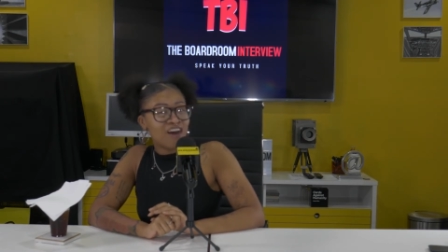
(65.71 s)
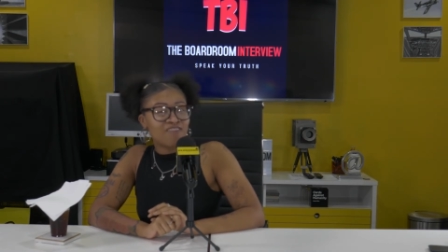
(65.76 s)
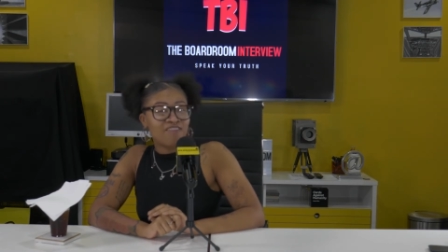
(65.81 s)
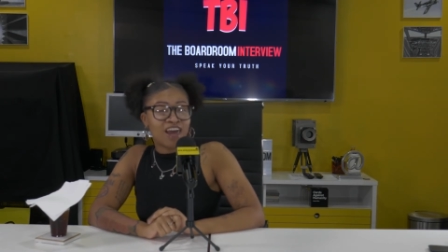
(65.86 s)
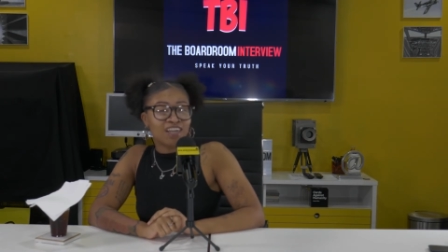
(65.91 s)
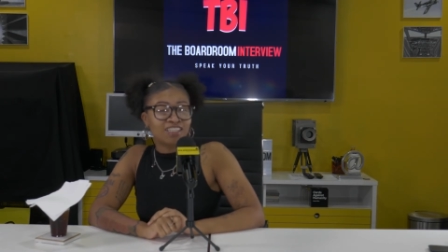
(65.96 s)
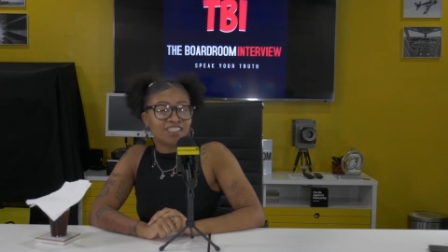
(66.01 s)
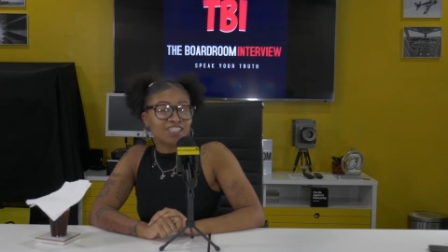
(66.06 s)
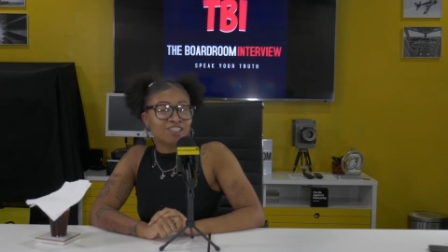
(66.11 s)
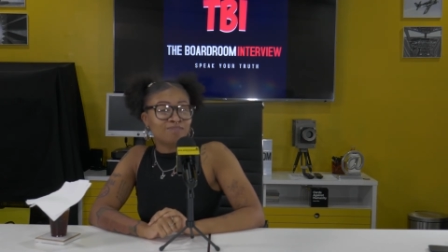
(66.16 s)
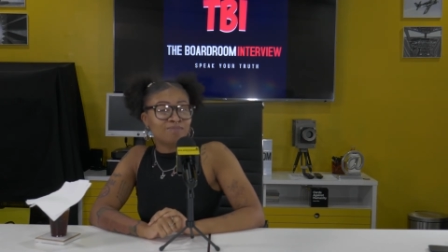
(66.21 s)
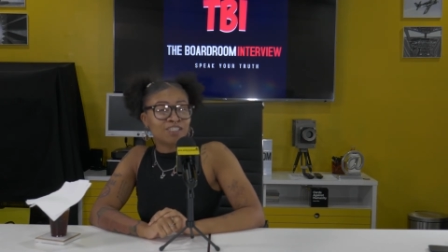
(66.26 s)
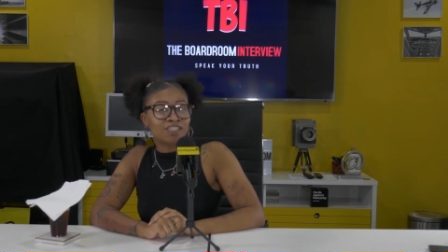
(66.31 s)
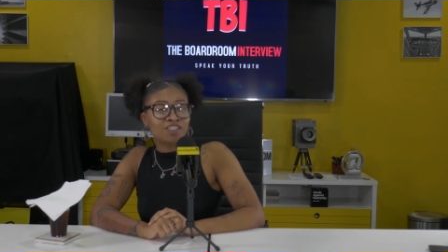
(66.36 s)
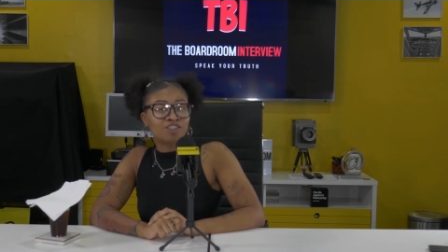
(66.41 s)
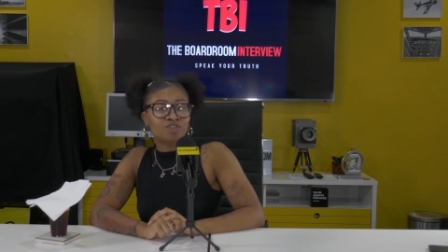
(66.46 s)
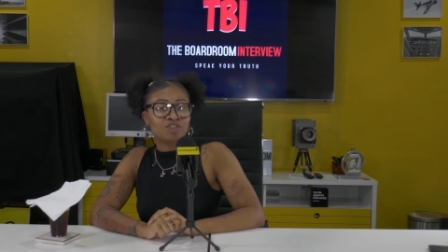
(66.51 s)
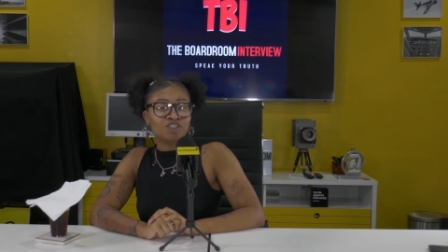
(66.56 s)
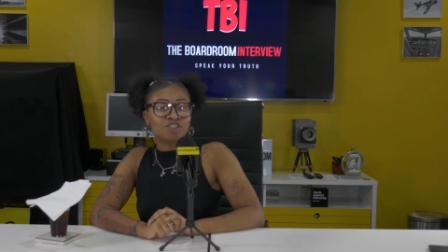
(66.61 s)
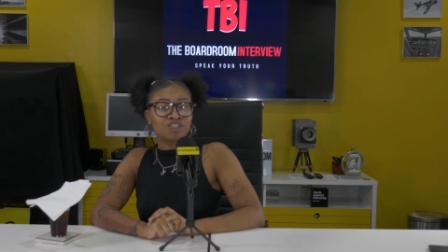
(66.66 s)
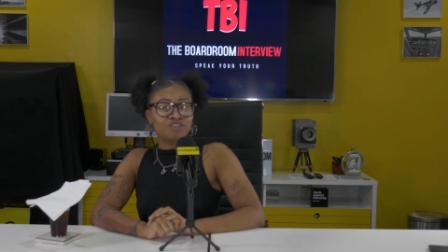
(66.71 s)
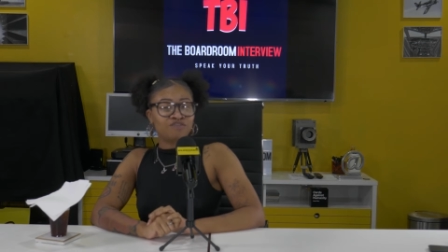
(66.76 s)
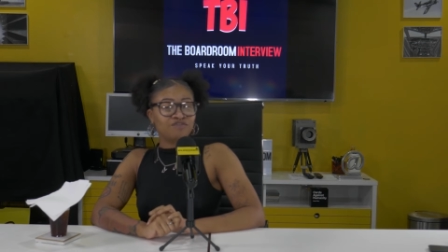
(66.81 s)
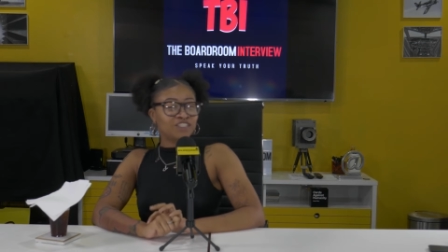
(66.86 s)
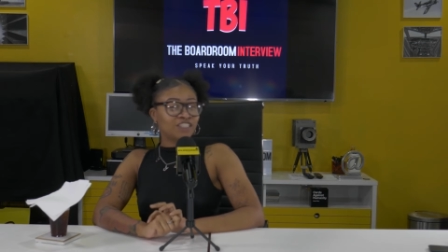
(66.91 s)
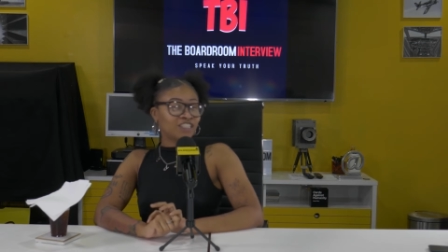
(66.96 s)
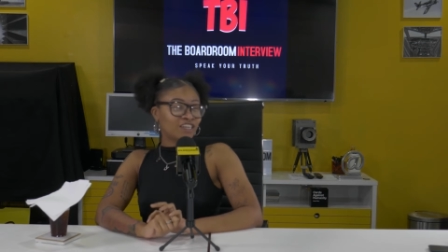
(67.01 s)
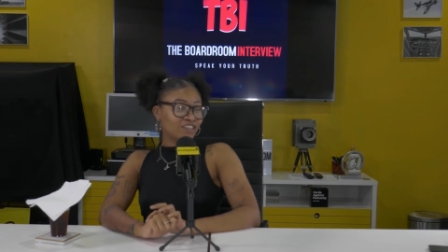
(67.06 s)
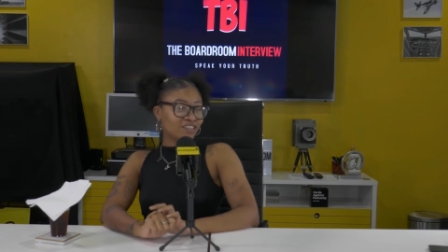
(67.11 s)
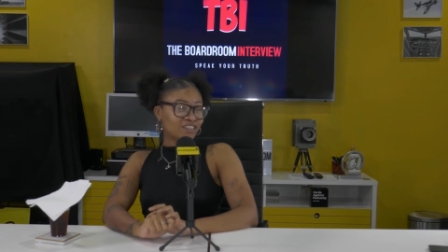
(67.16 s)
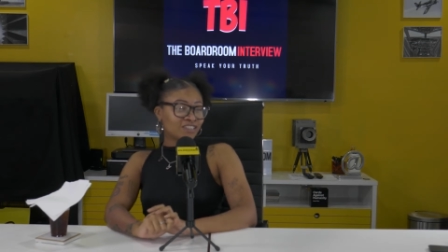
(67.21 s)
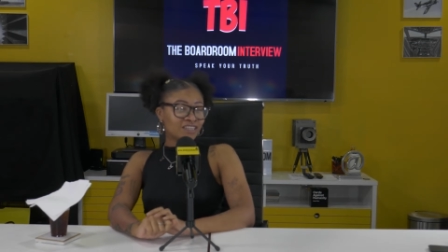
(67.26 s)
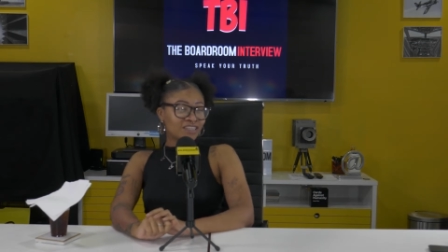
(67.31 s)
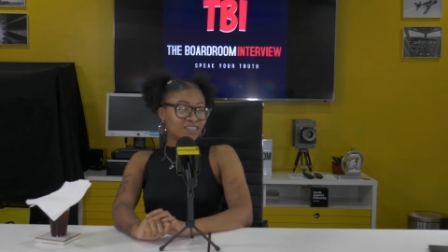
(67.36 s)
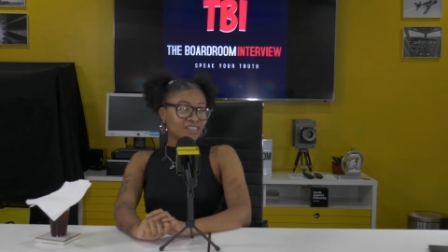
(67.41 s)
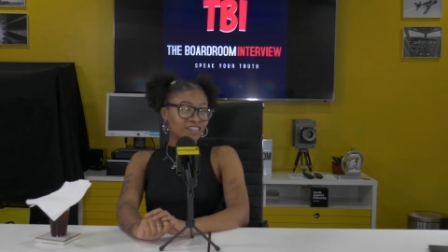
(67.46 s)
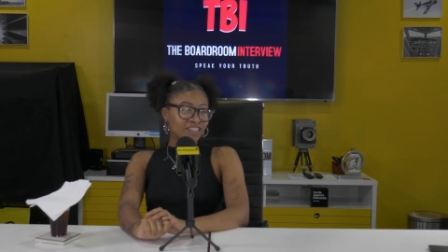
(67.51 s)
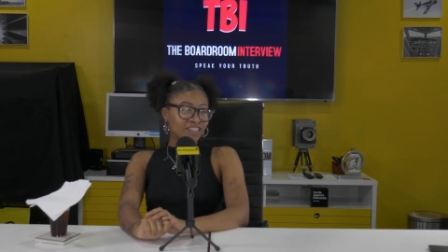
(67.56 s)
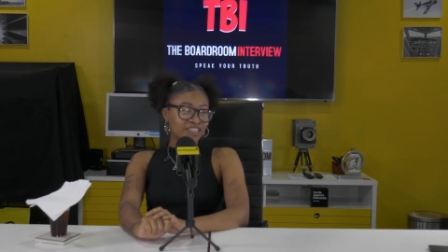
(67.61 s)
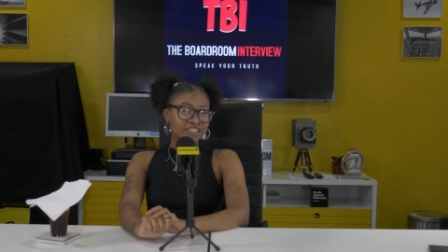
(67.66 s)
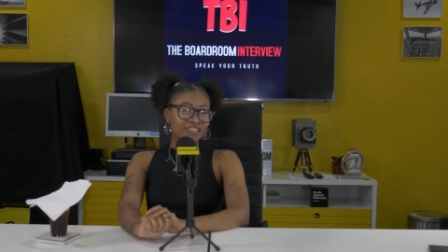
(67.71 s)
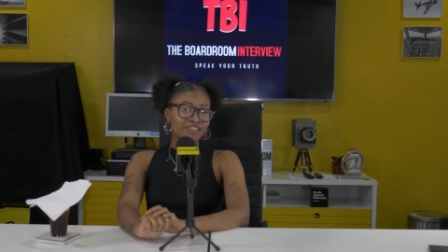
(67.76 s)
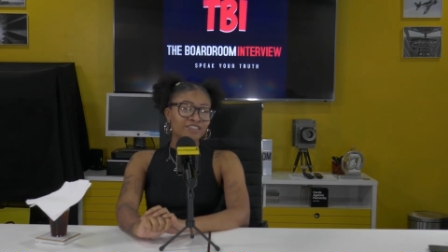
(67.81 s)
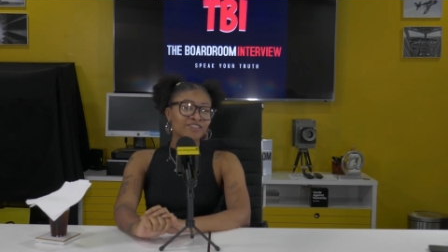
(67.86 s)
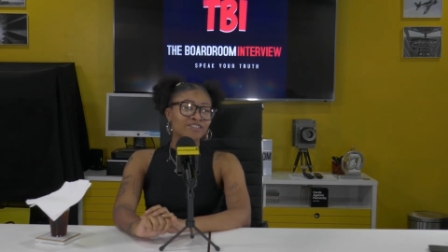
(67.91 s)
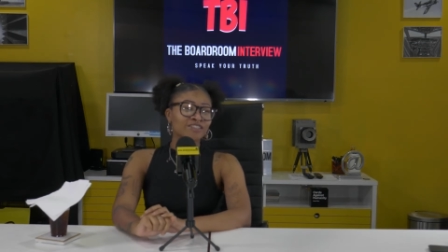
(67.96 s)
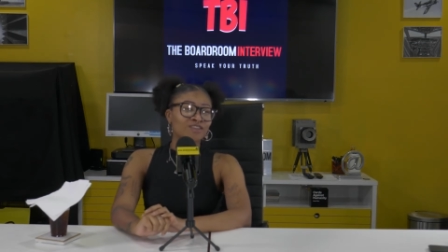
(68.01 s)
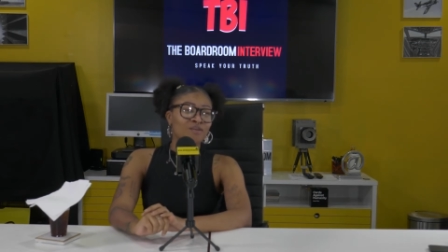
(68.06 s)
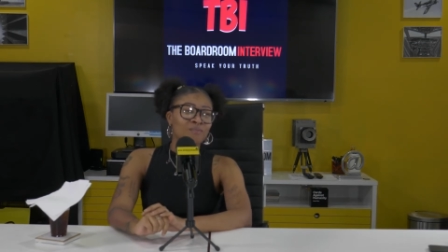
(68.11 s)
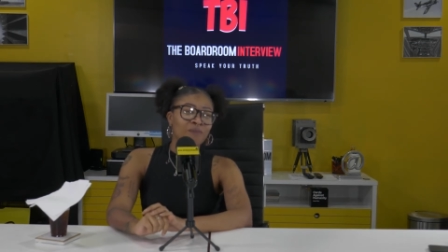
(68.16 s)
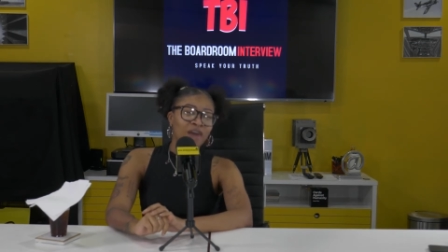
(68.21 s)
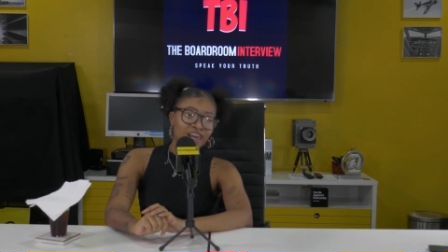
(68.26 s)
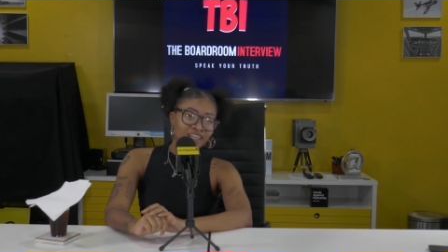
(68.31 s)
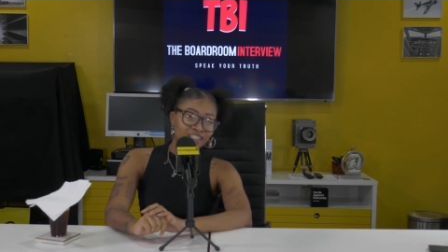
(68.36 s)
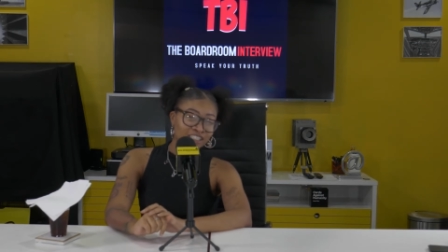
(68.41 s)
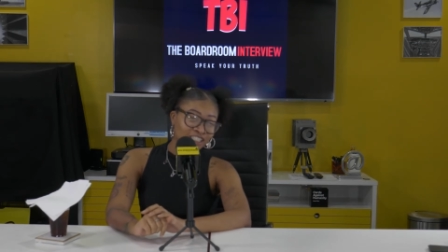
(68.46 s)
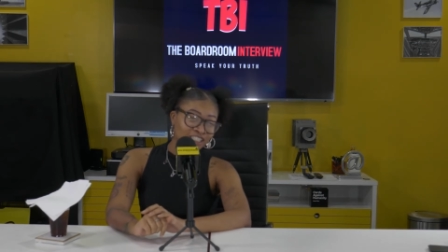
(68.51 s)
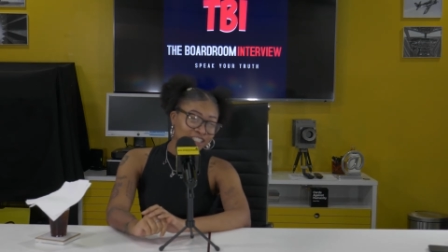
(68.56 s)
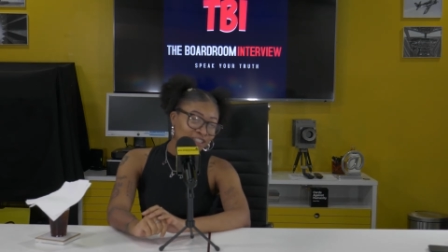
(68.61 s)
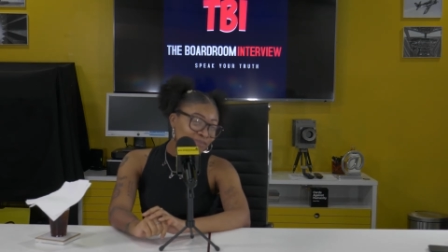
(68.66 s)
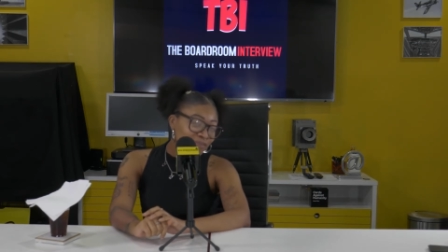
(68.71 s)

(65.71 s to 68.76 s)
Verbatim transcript: I've actually been in Georgia for 13 years, so I'm actually a